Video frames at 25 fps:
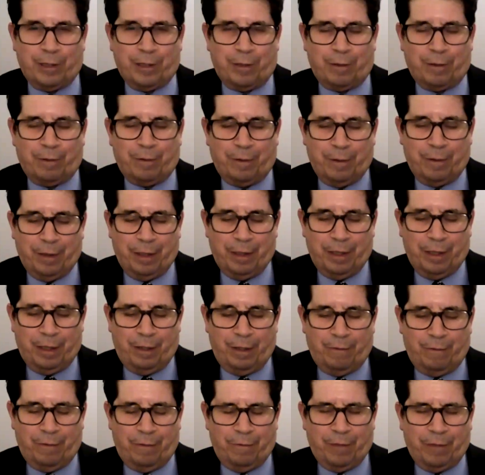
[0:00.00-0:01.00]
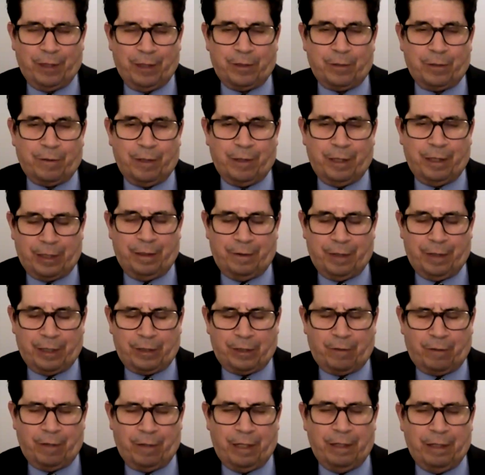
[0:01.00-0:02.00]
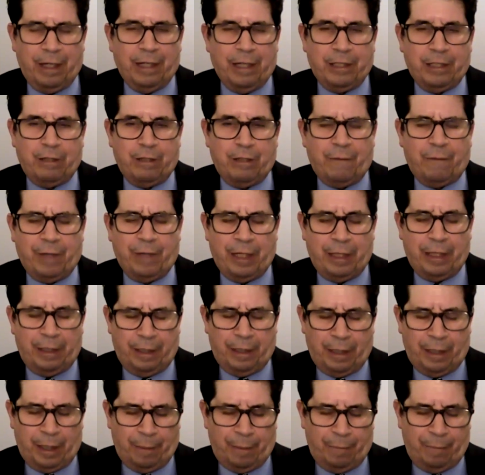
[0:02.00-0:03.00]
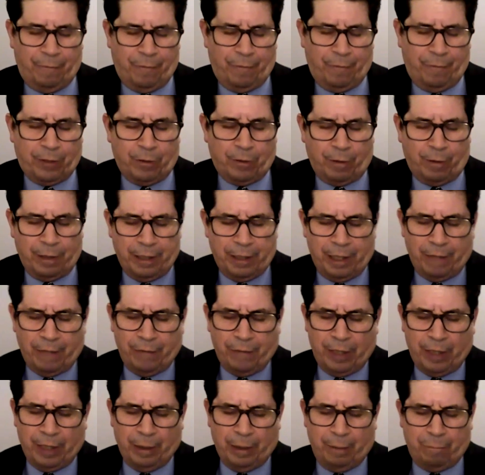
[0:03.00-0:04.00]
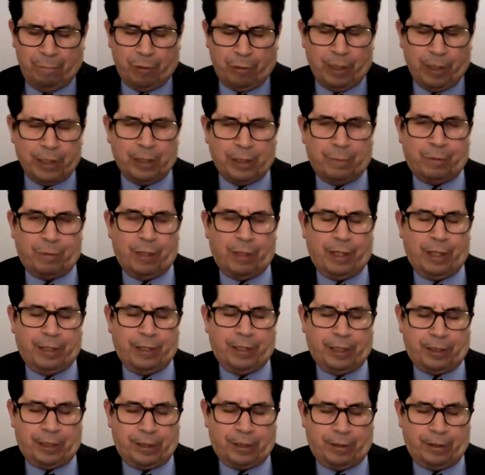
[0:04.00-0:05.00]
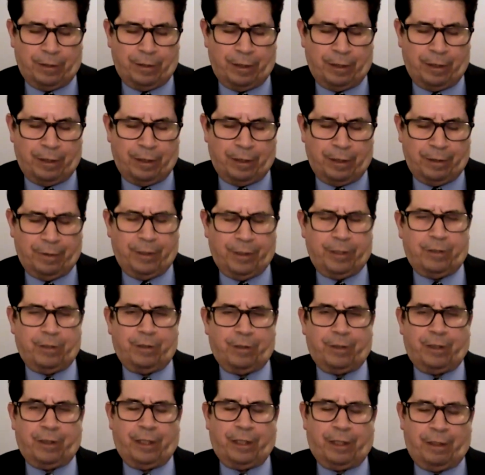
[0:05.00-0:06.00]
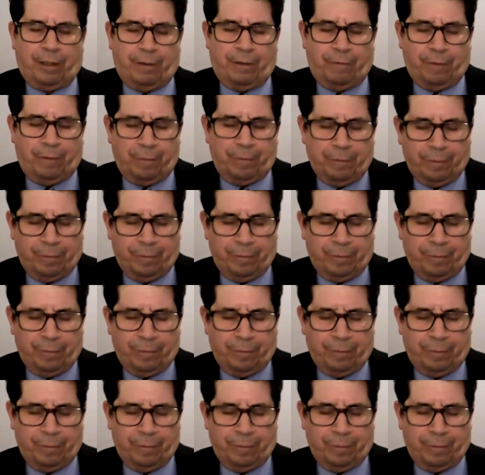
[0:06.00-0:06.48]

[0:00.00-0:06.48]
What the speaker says: there, Victoria. That's great. Do you have any, Victoria? Do you have any present projects at all that you're thinking of?